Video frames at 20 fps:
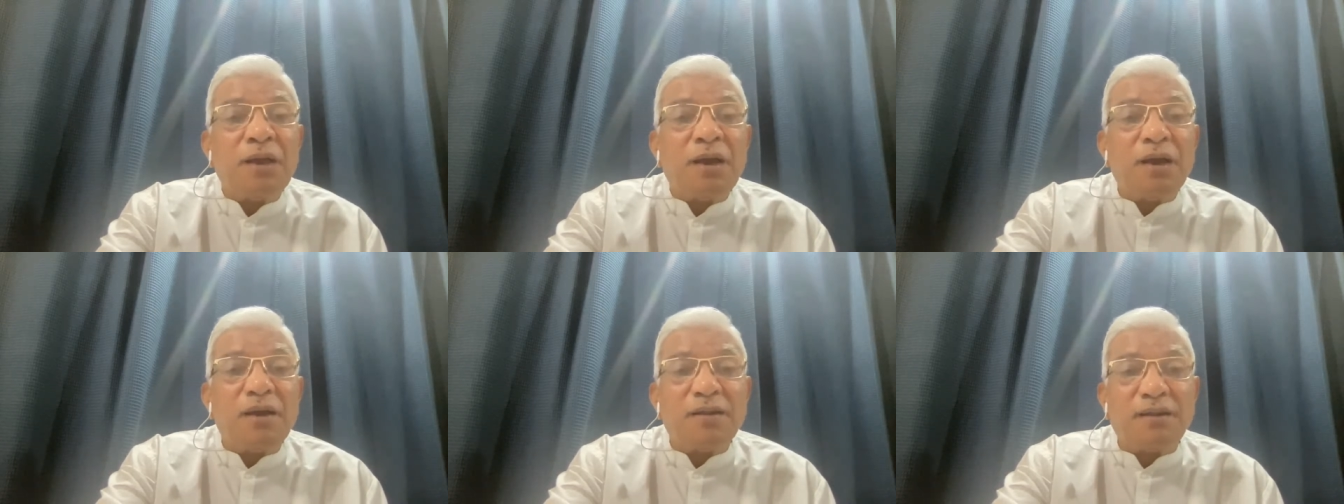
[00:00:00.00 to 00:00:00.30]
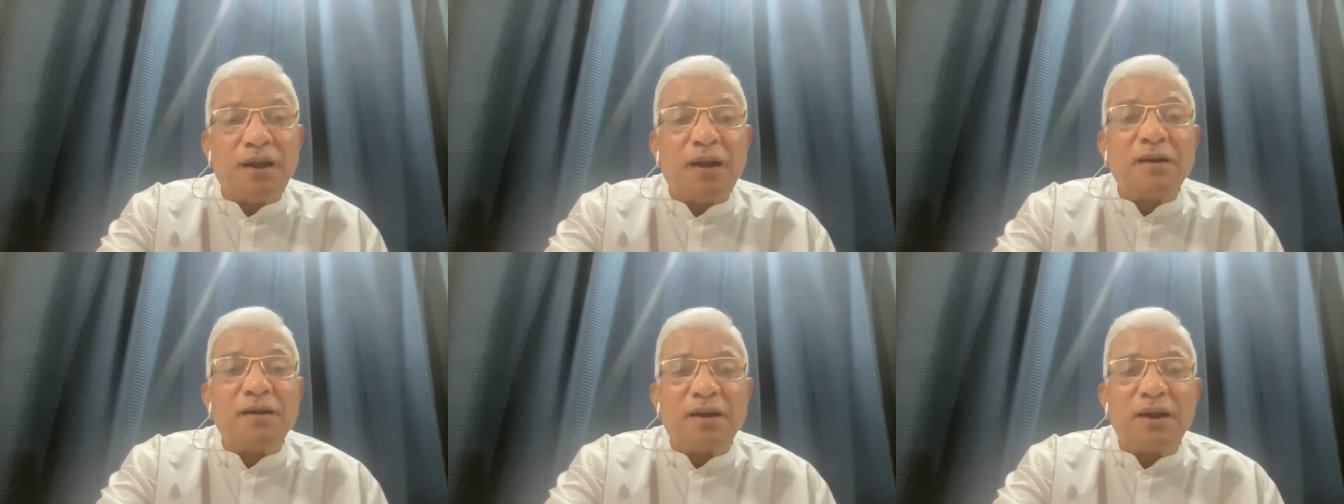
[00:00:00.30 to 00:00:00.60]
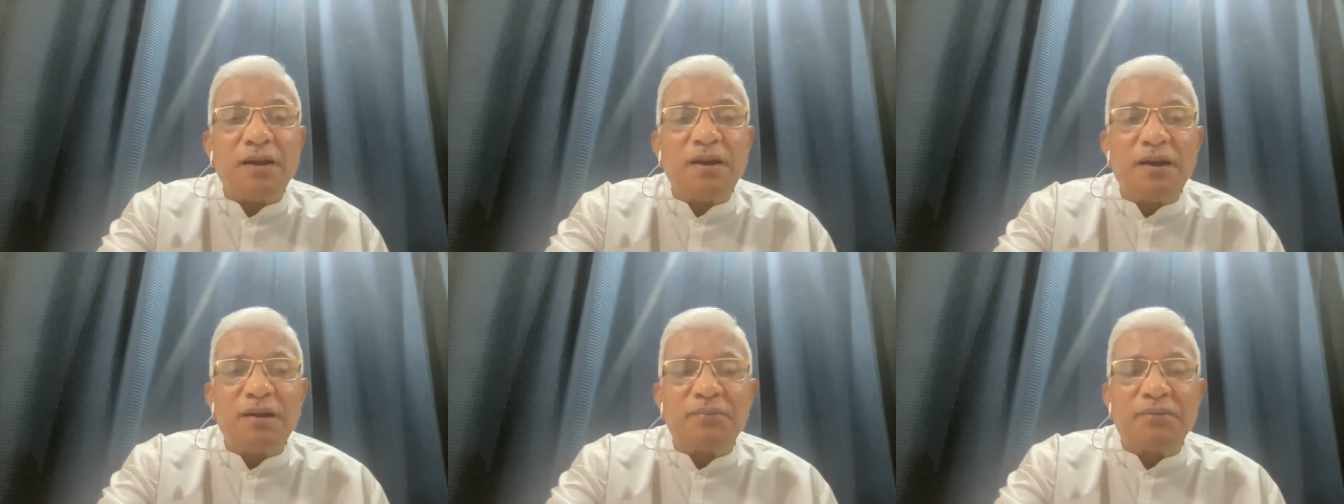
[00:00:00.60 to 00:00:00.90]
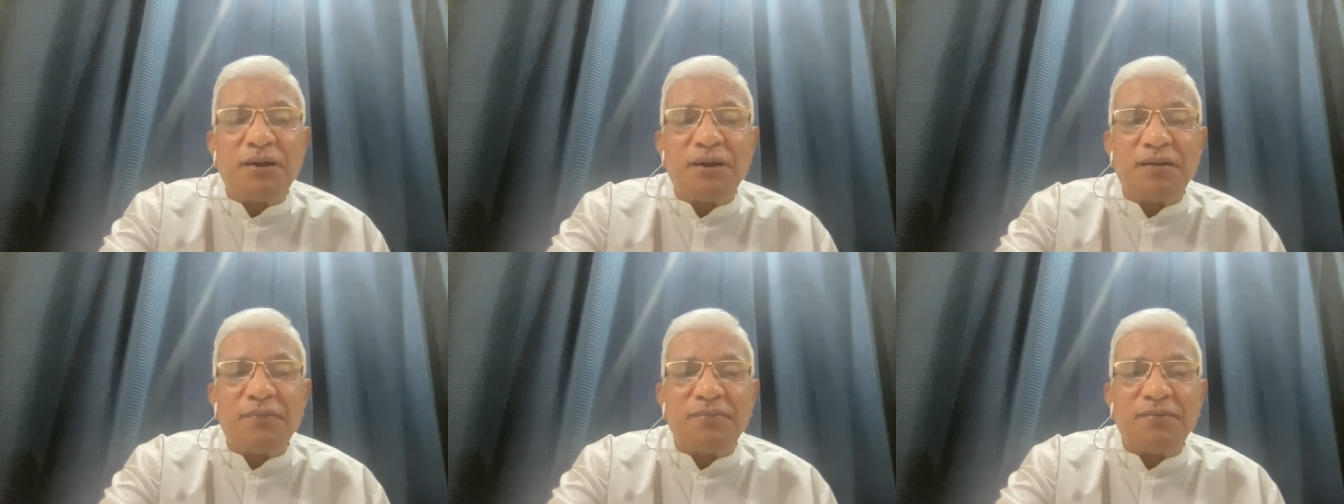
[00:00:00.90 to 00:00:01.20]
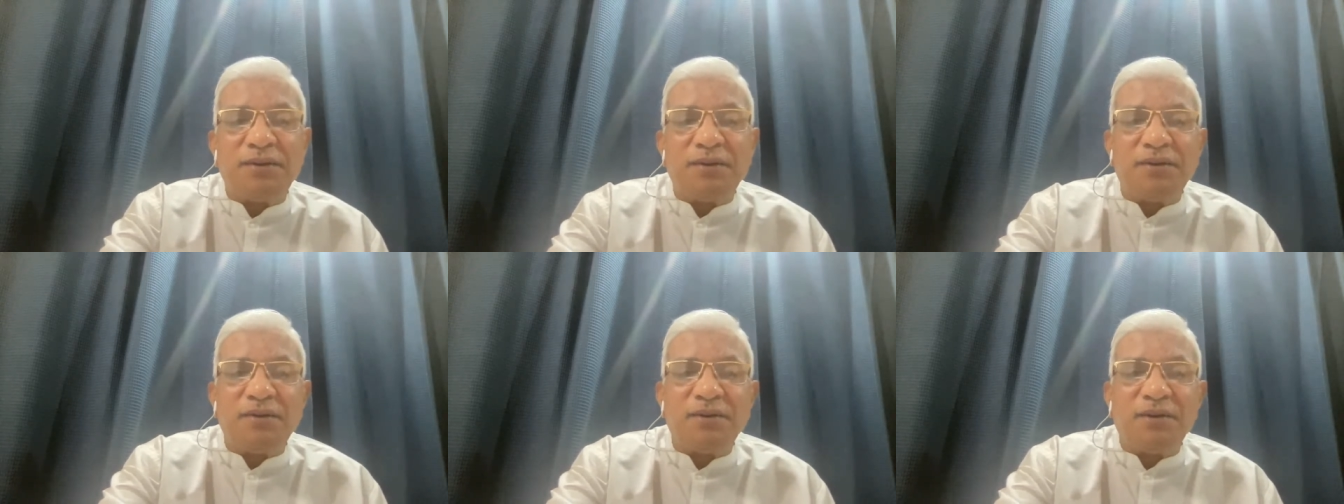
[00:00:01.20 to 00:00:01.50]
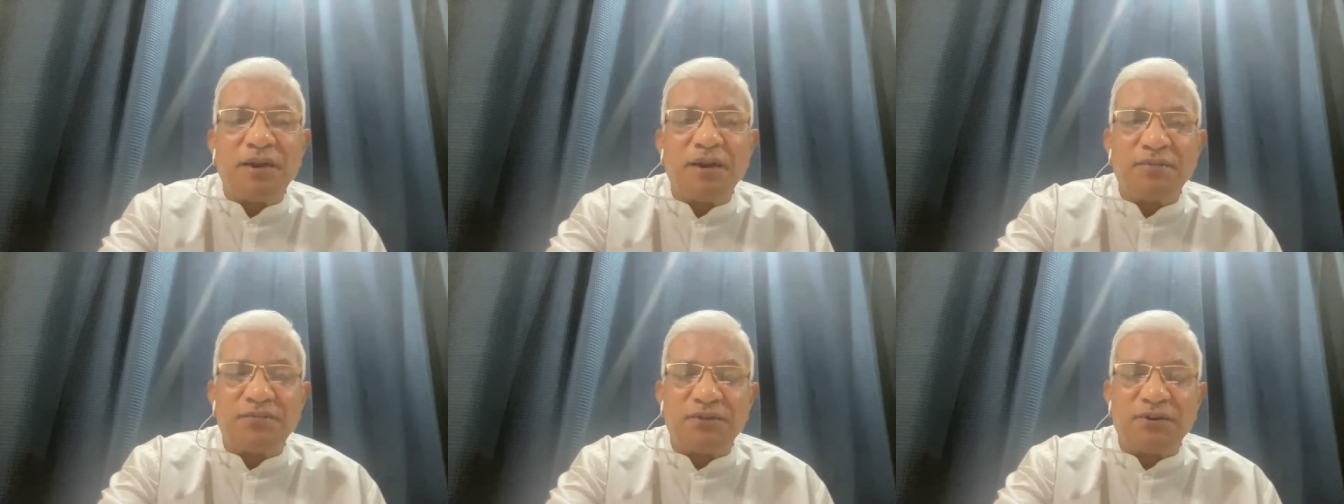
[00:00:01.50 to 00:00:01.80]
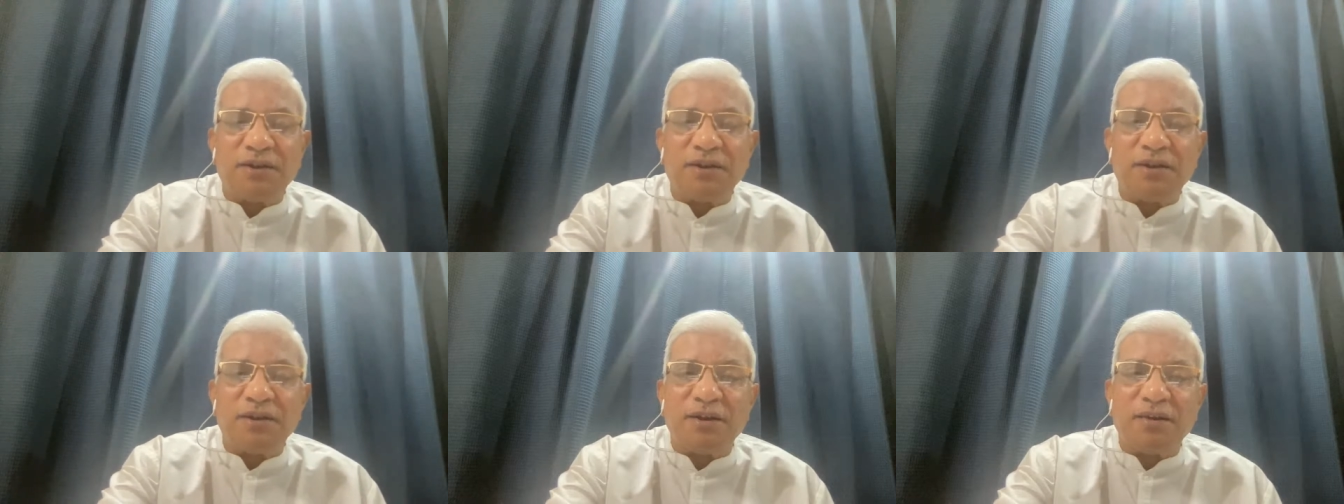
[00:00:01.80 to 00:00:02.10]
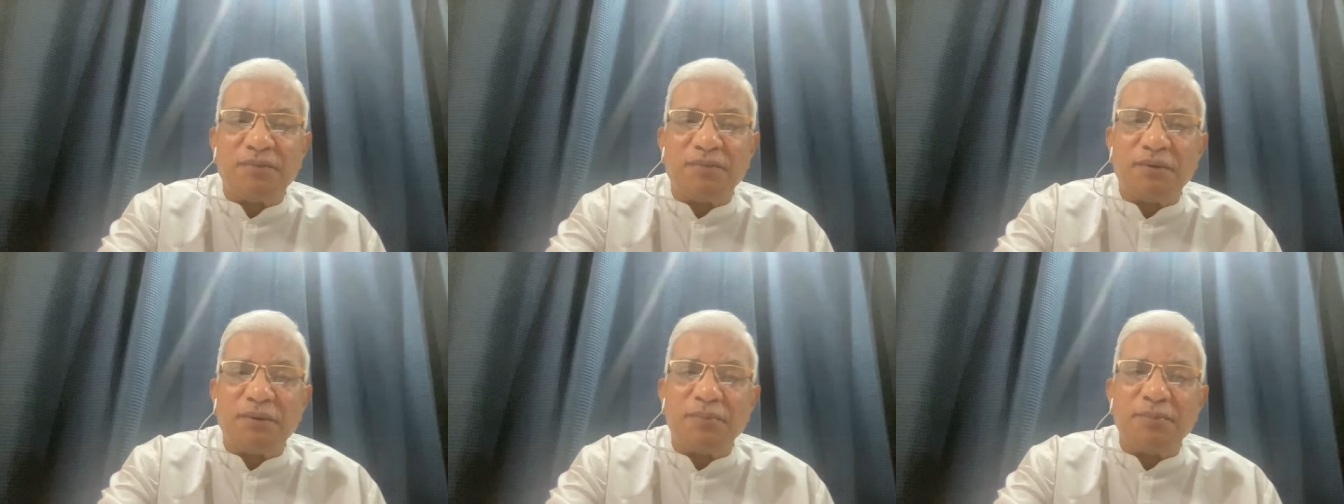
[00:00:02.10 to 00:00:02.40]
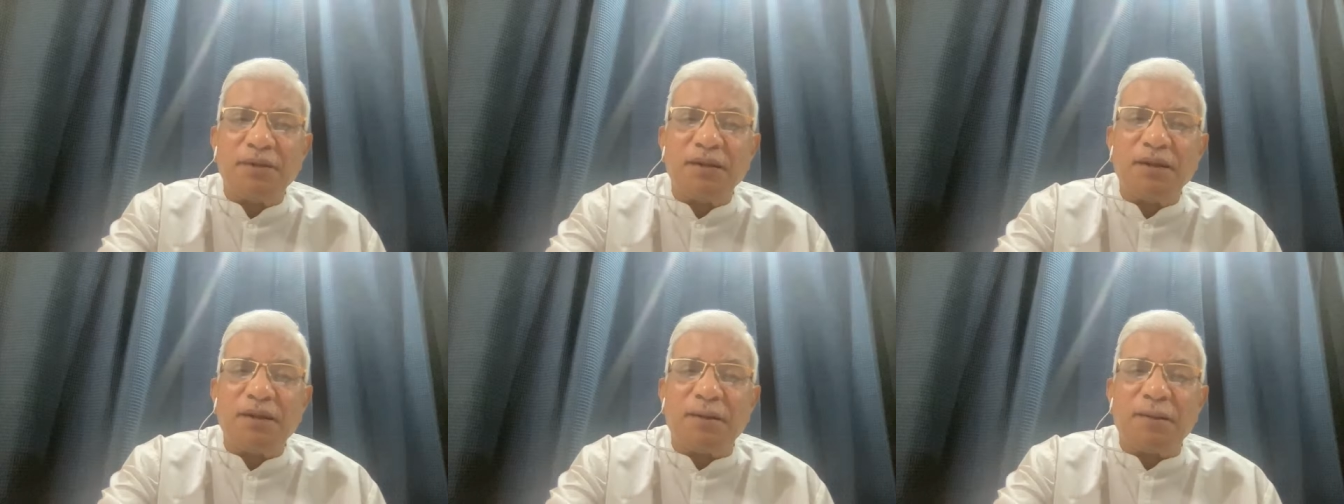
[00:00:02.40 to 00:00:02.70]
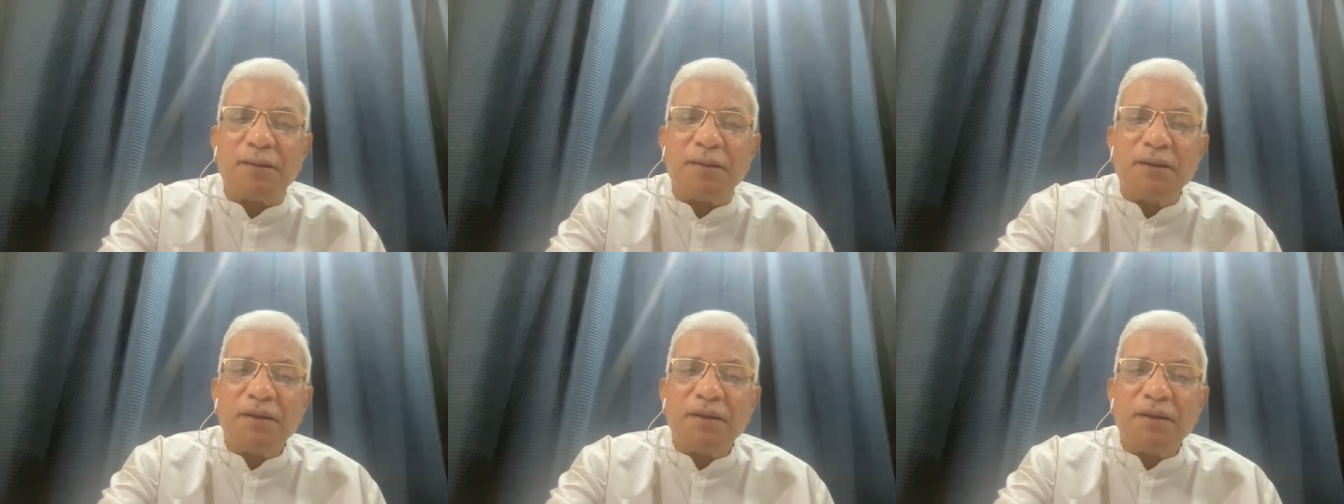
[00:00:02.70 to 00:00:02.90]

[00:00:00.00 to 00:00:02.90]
and that kind of life he has taken it from here.